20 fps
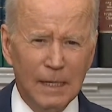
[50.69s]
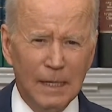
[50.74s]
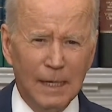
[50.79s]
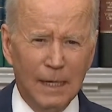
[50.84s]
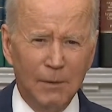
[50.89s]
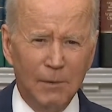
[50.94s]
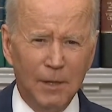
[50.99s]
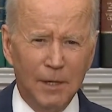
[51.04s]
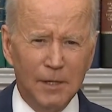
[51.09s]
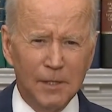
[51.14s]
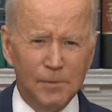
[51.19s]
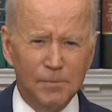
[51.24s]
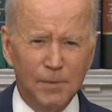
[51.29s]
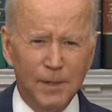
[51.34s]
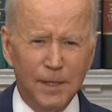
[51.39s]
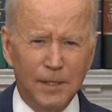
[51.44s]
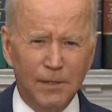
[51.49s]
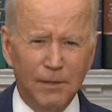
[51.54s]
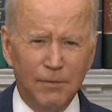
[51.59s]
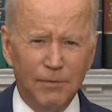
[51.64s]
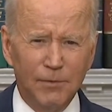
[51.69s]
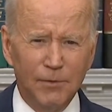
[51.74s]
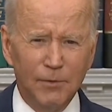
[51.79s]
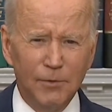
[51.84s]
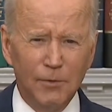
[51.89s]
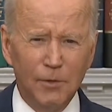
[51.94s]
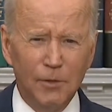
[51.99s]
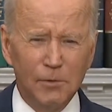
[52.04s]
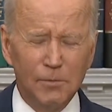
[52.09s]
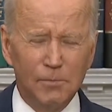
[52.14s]
And I want to speak to a few
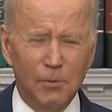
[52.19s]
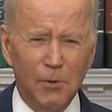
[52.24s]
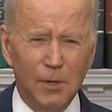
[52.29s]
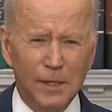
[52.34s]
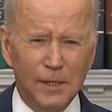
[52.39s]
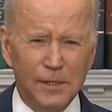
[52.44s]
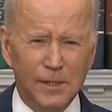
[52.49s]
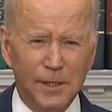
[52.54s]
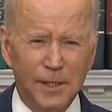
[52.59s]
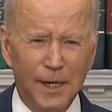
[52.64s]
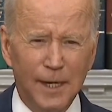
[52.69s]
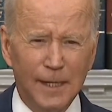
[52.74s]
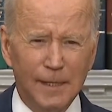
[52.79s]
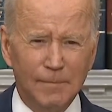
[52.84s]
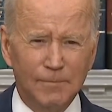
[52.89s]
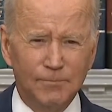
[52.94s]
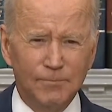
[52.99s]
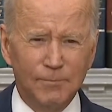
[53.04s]
of those points today.